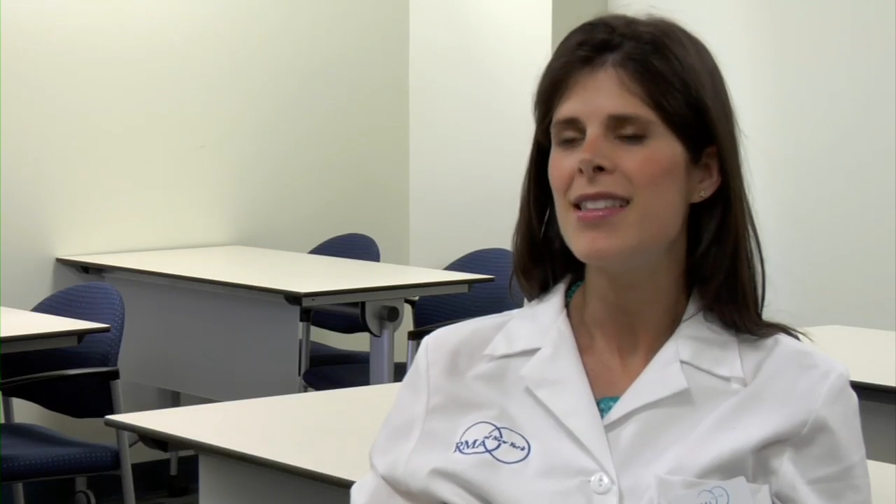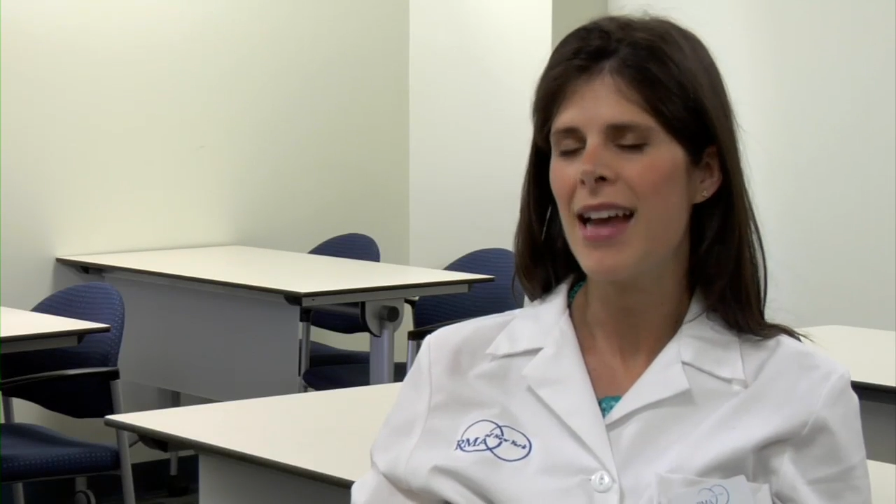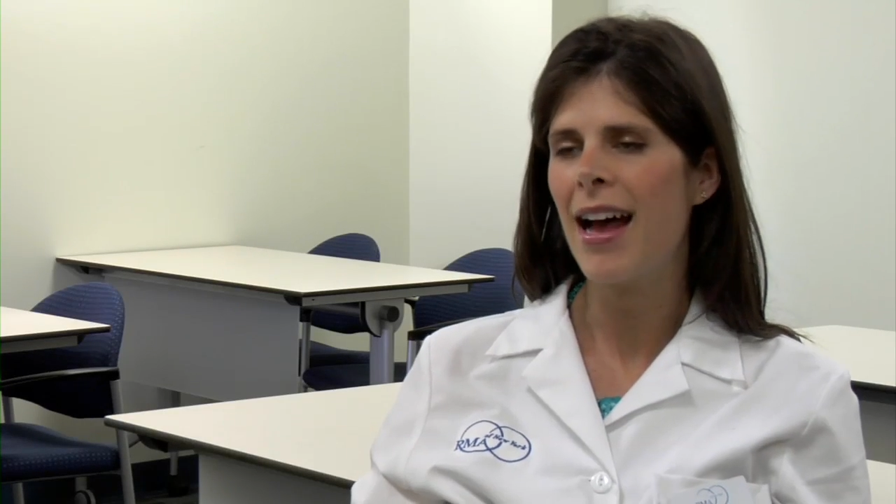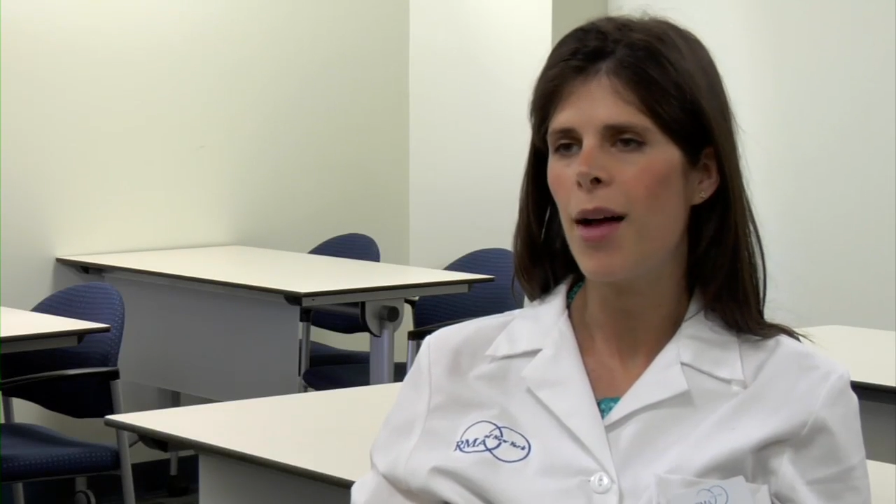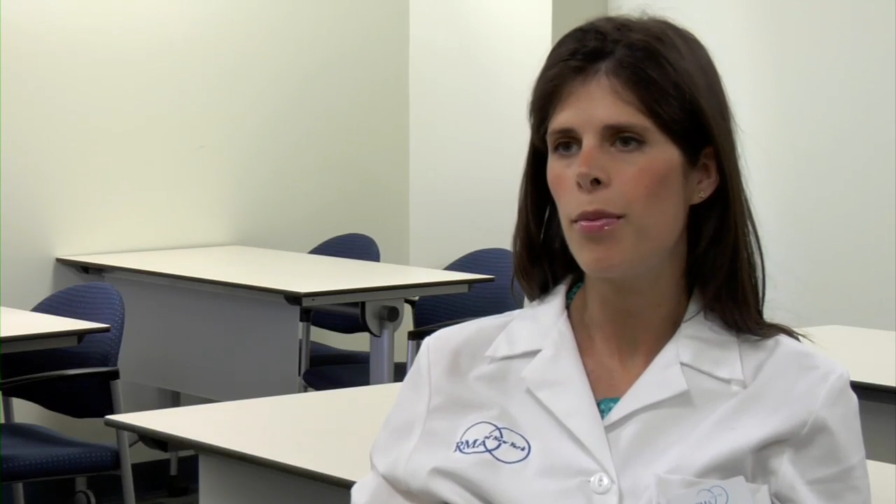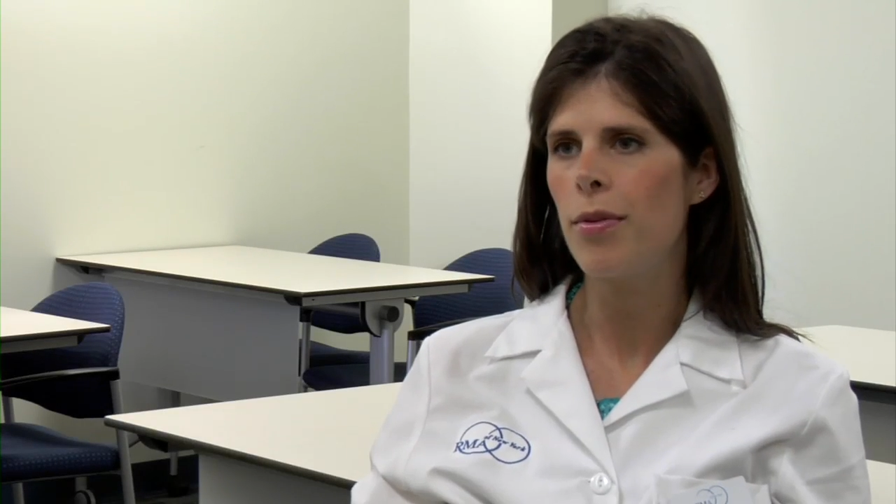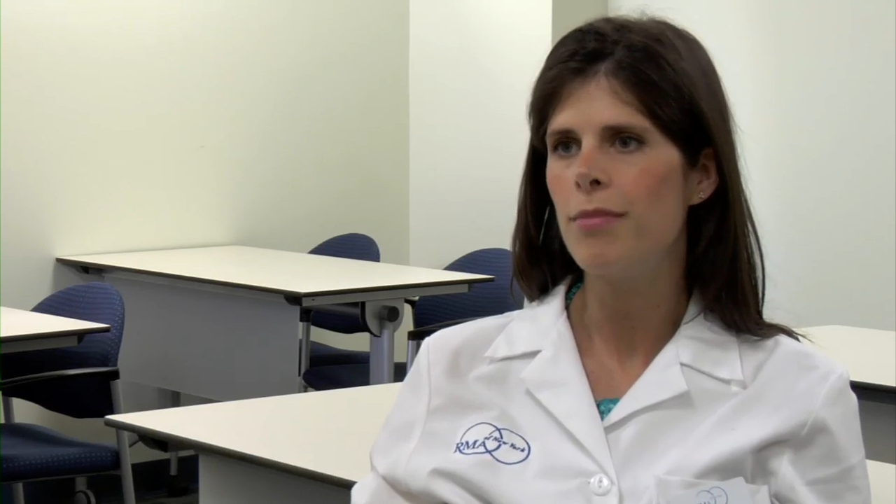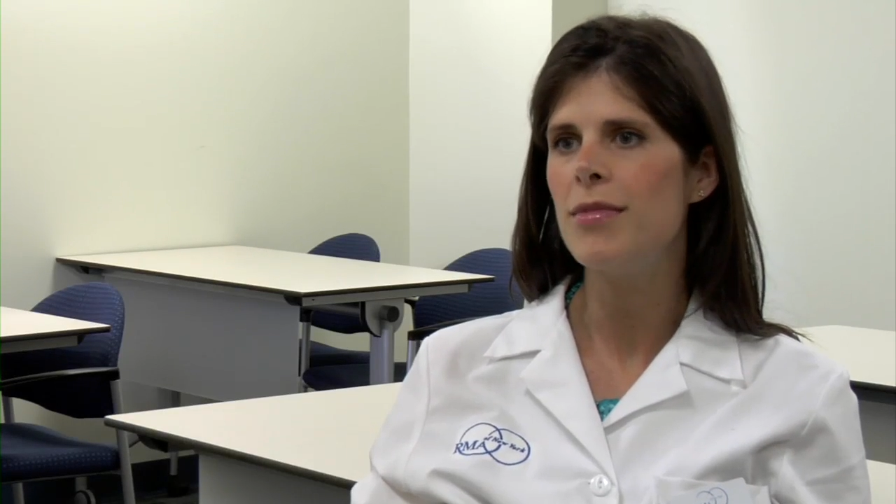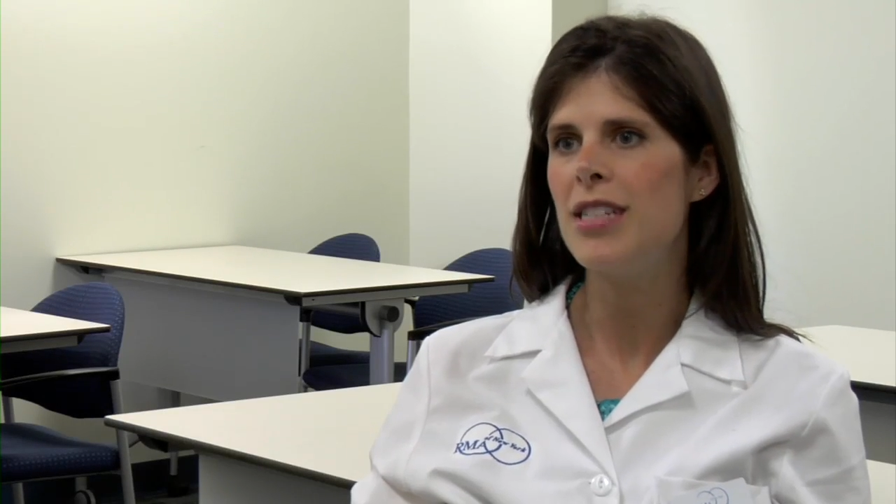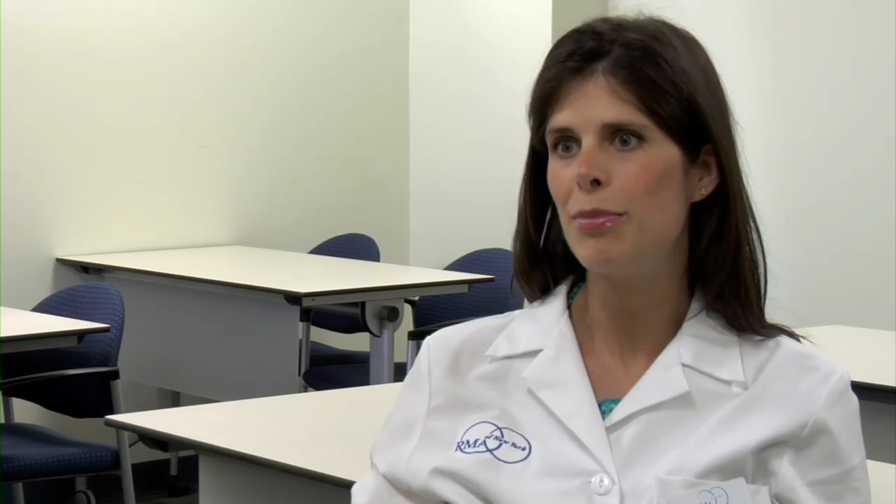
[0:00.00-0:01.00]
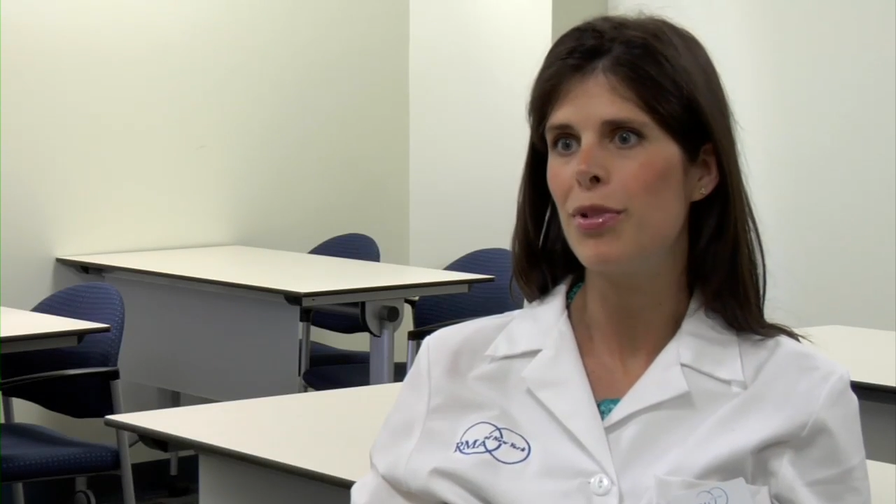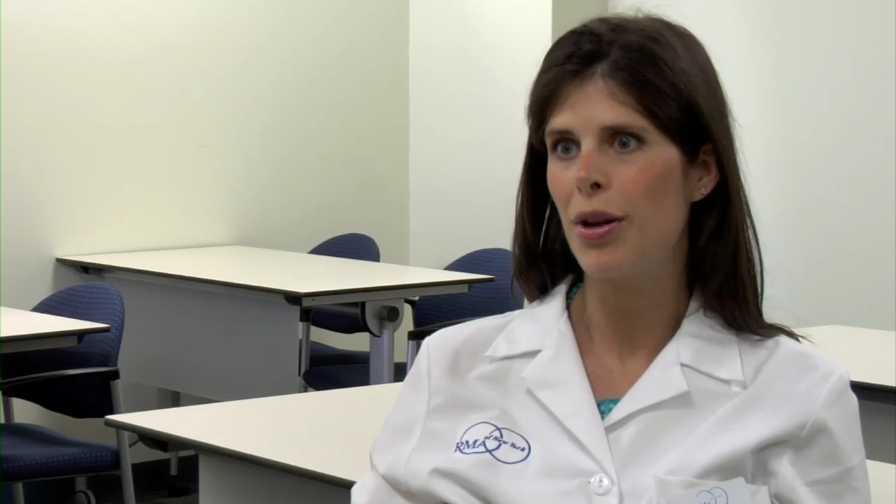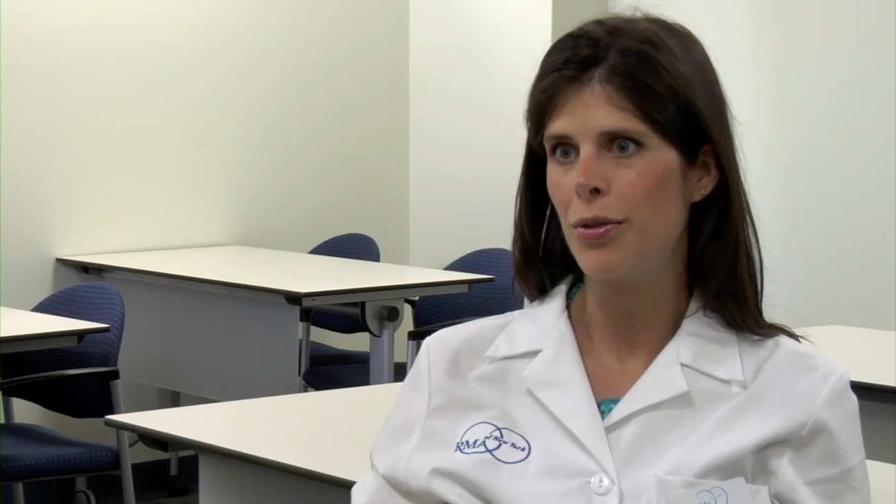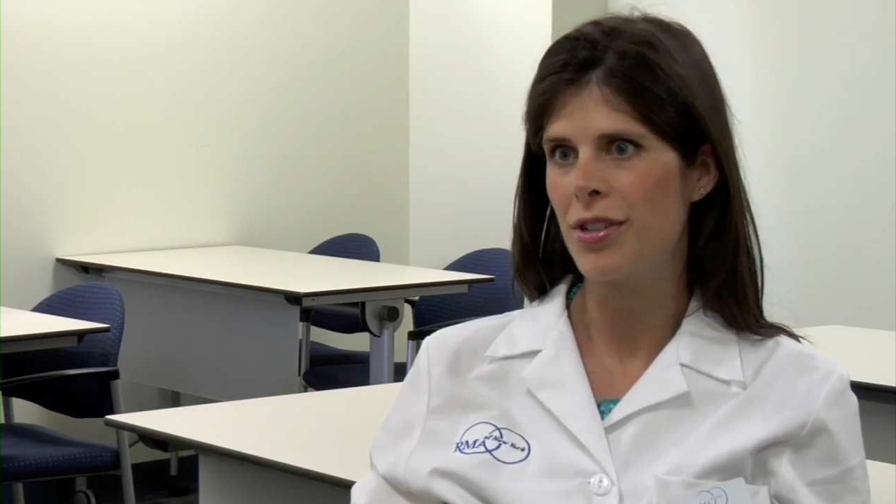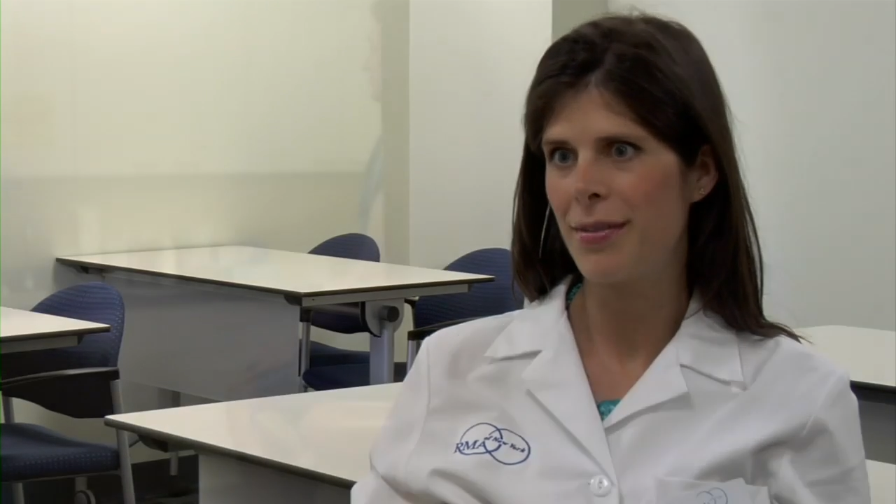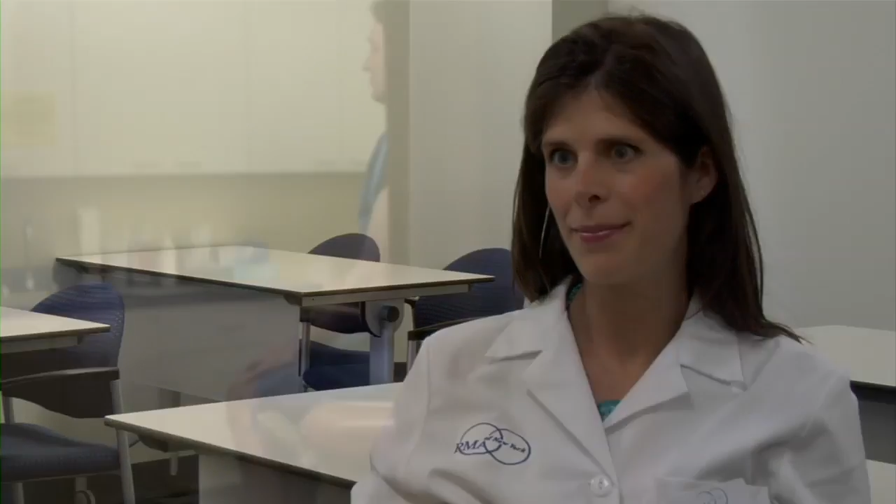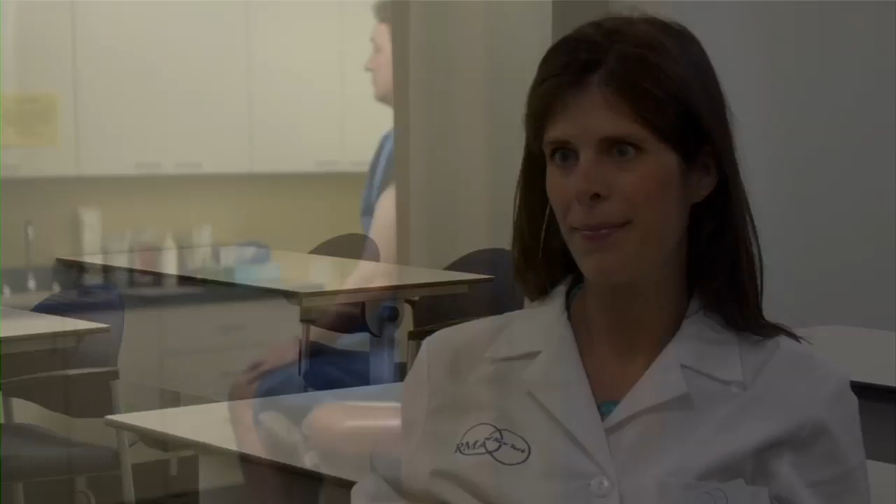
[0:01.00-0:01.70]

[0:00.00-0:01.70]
to help de-bloat.